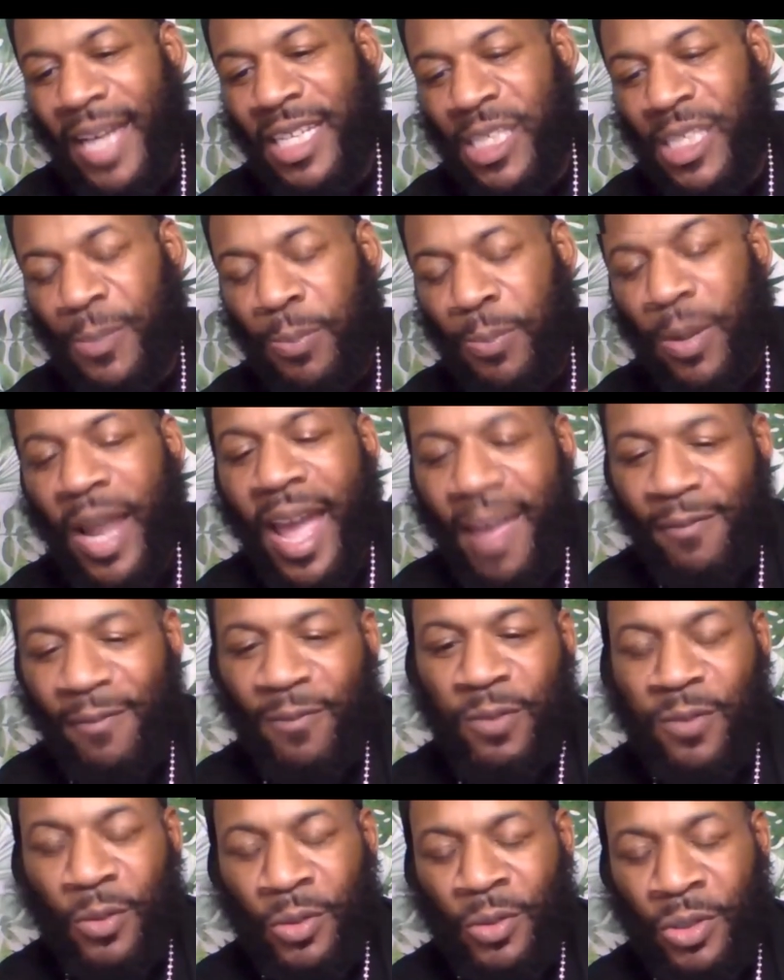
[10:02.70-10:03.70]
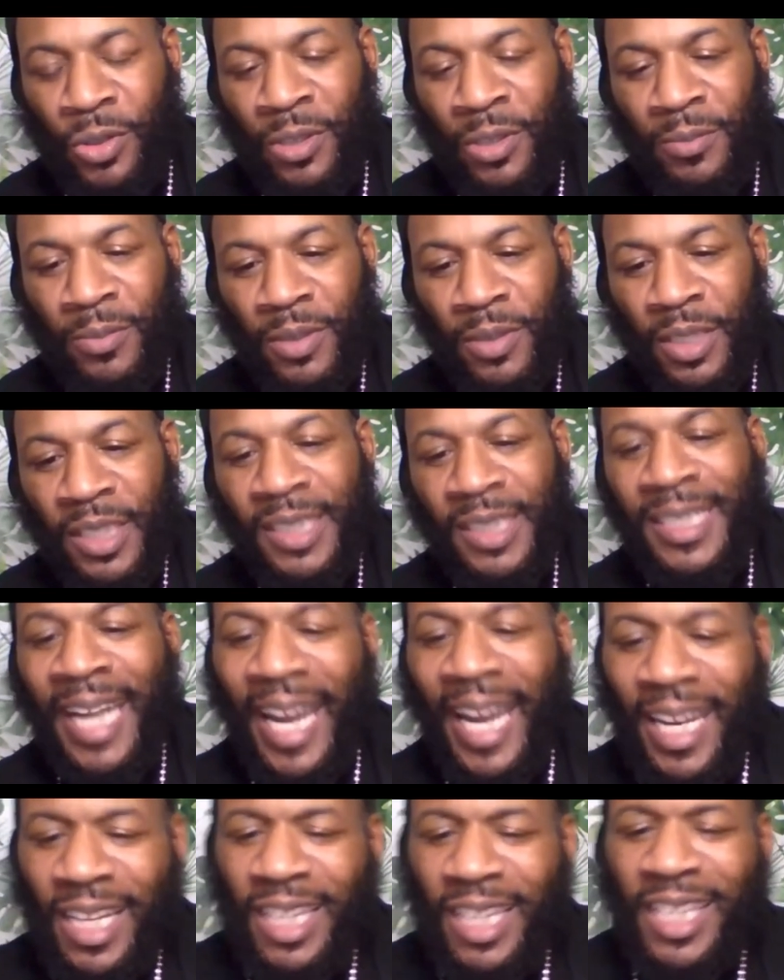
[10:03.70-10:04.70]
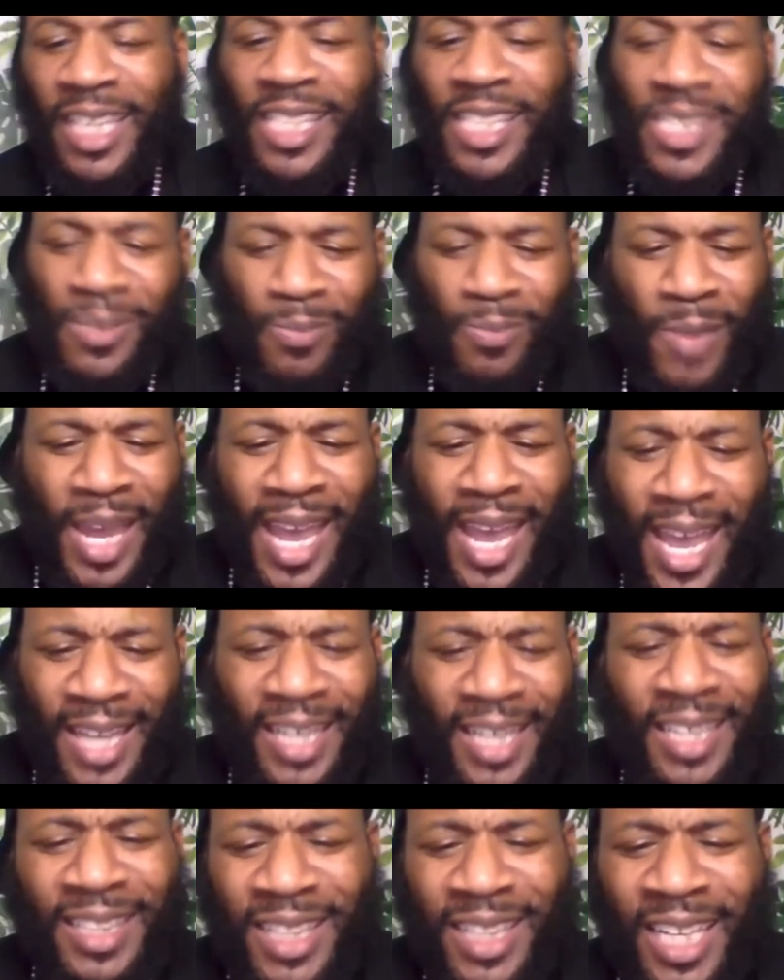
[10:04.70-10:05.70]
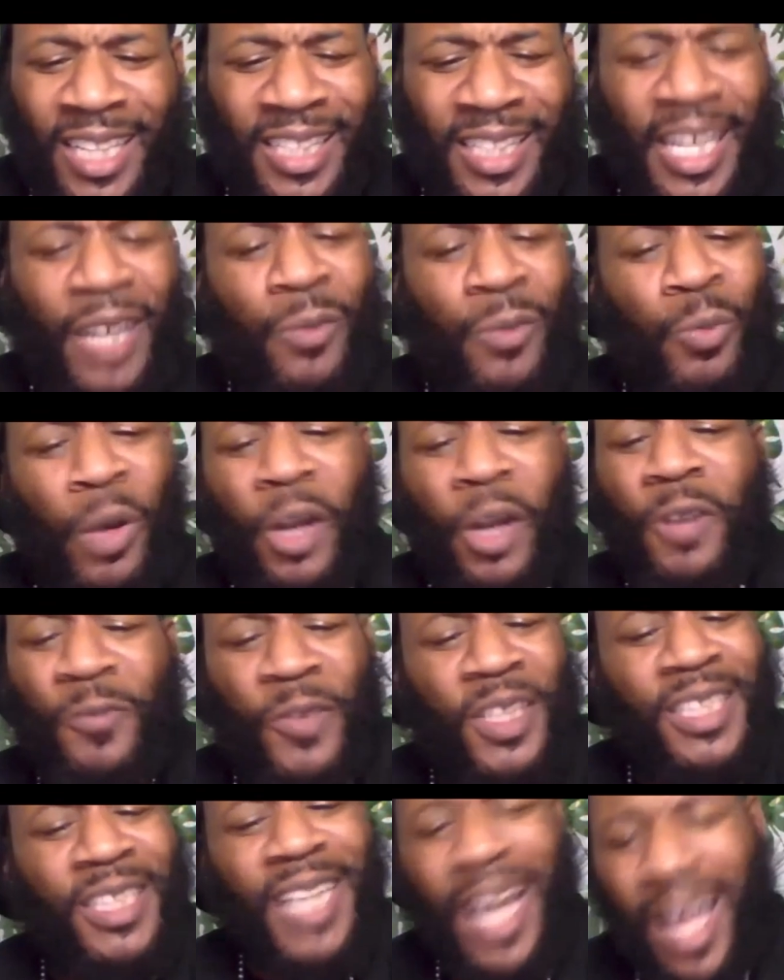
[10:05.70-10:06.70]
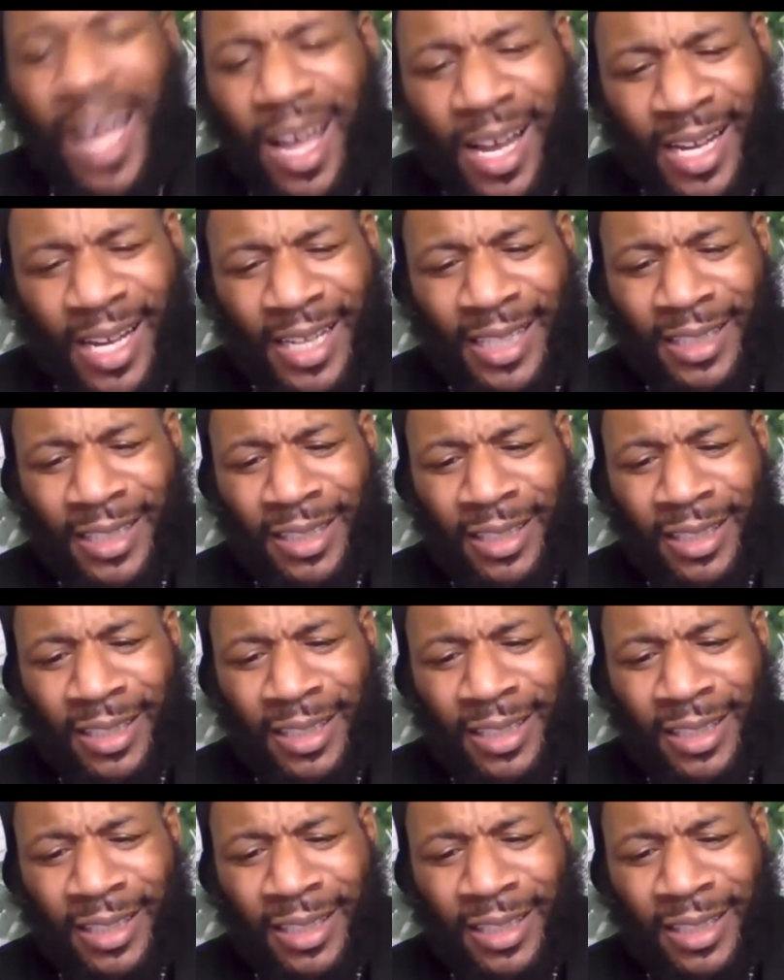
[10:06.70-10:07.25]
platform, Dana gets mad and think they work for Don.